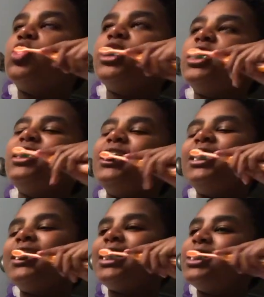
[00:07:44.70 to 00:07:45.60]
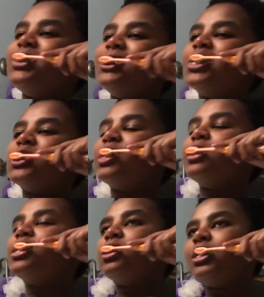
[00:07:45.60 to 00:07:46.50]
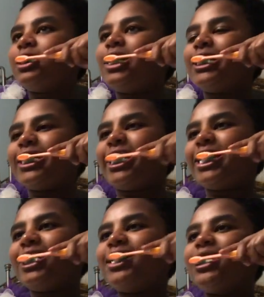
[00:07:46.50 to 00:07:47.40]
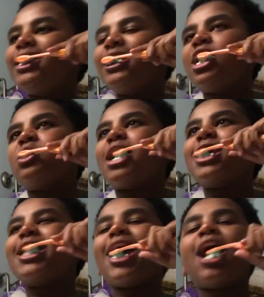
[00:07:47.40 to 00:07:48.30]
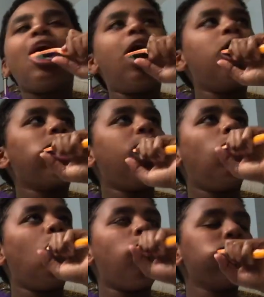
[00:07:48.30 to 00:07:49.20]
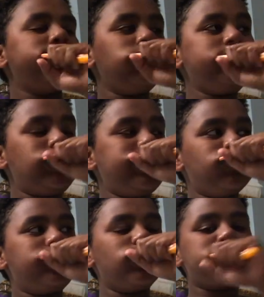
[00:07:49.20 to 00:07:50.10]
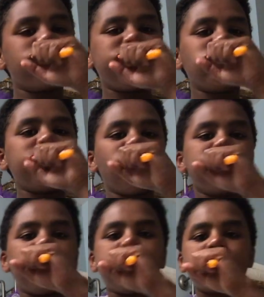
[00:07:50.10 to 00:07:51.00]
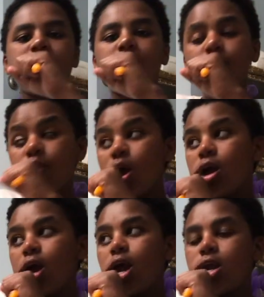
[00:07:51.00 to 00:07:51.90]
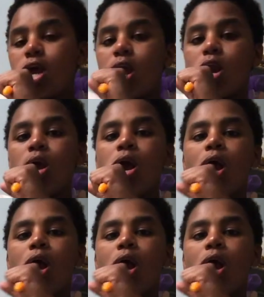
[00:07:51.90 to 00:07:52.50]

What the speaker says: didn't eat at Uno's, we got takeout, and my dad got like a whole deep dish pizza for himself, and then